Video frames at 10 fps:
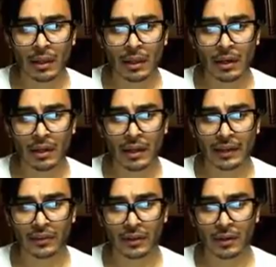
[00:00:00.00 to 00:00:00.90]
in a
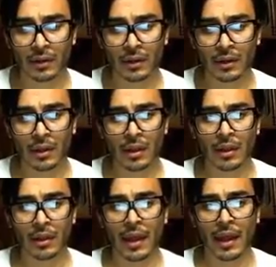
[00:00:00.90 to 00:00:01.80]
lesson
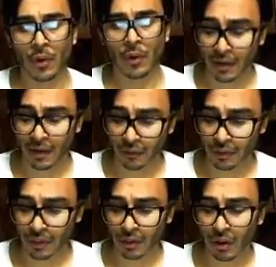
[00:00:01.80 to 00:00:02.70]
that whenever
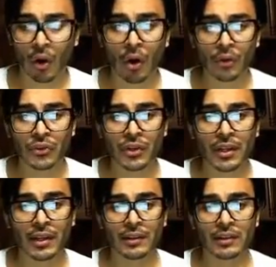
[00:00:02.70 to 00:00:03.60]
the
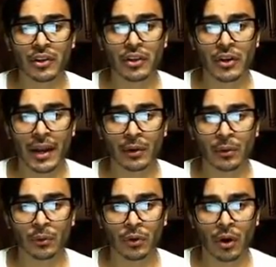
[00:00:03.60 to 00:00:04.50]
alternate interior
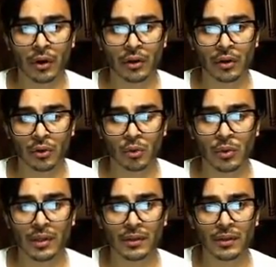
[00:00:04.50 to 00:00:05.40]
angles are
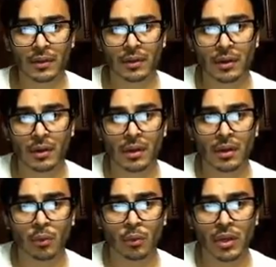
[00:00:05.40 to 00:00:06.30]
congruent,
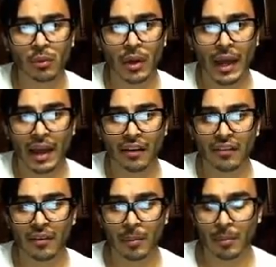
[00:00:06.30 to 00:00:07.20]
we will
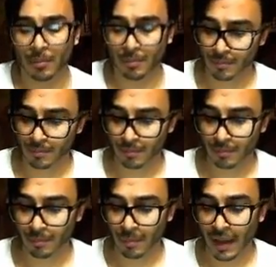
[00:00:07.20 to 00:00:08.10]
have
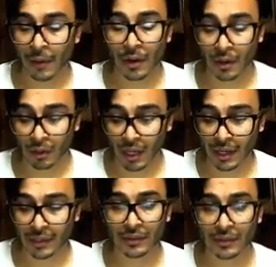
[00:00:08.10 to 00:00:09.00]
parallel
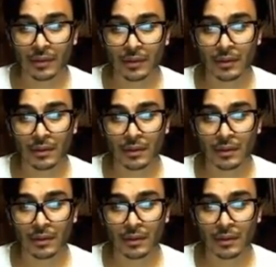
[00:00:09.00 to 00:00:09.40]
lines.